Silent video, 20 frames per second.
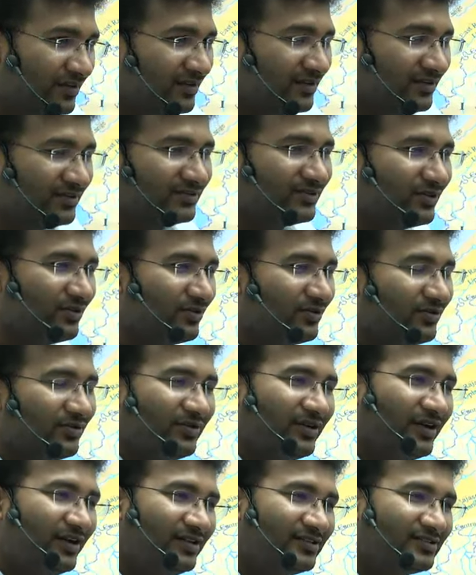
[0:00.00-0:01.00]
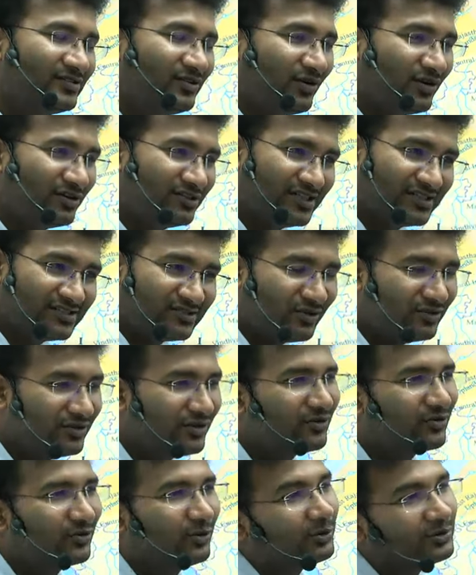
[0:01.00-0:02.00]
So it is not just on the
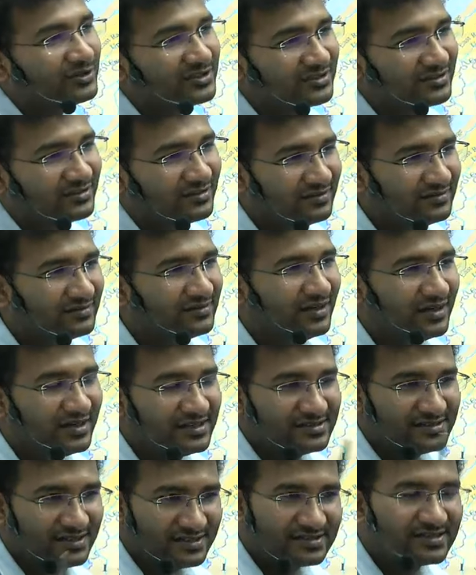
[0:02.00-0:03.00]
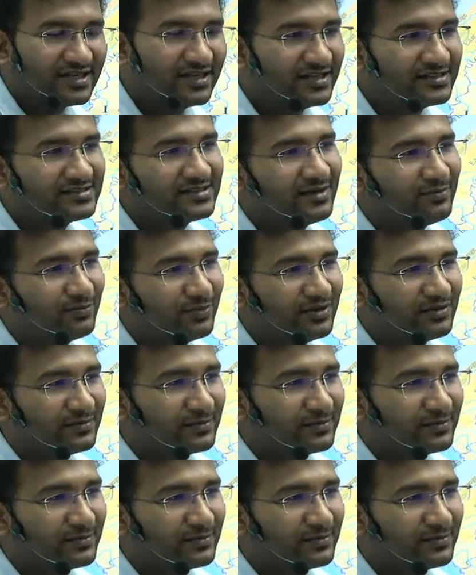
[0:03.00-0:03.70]
roads. That is just an example.